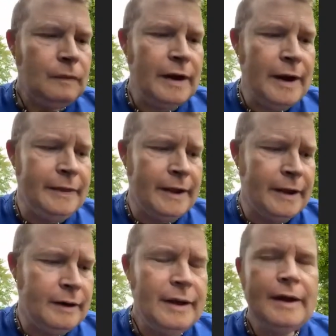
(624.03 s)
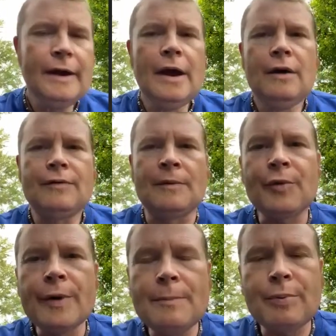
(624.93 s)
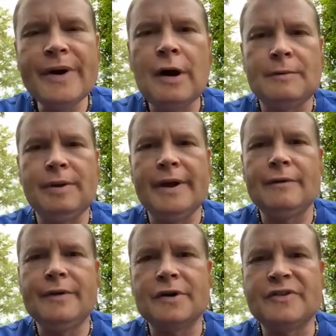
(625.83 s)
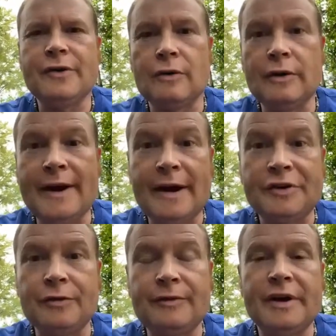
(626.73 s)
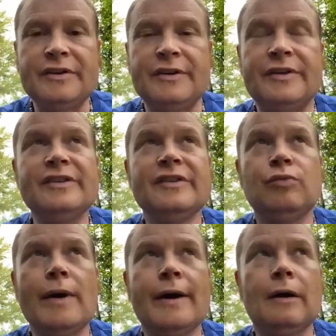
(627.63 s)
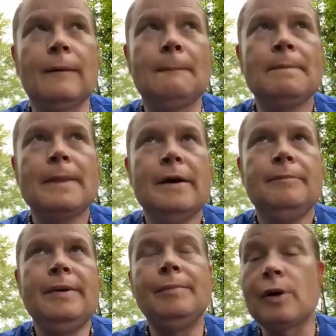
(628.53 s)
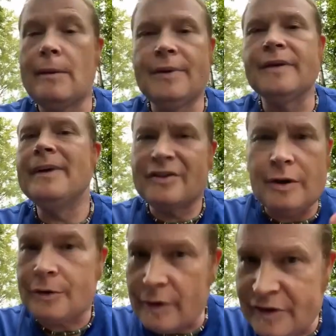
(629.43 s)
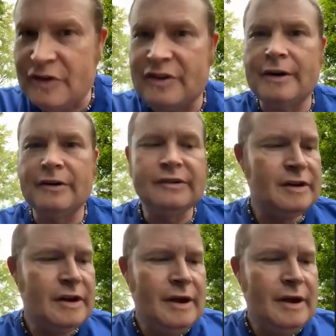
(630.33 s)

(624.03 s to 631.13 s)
And then from pre-contemplative, there's the early action phase. And this is where people come into mental health crisis centers.